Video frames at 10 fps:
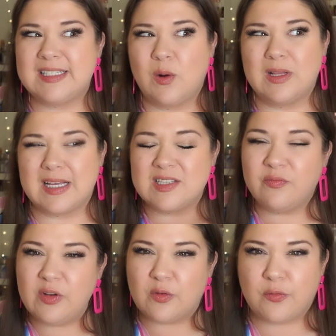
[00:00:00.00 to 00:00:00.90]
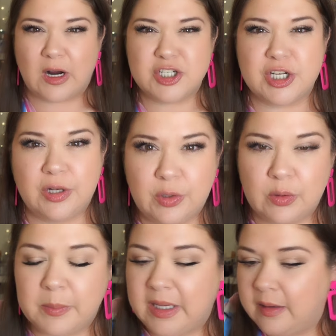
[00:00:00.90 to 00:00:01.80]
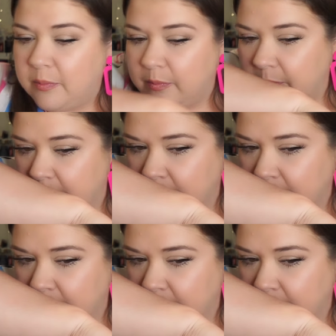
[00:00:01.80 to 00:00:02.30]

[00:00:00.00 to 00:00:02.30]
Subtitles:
so it doesn't feel fresh and new to me,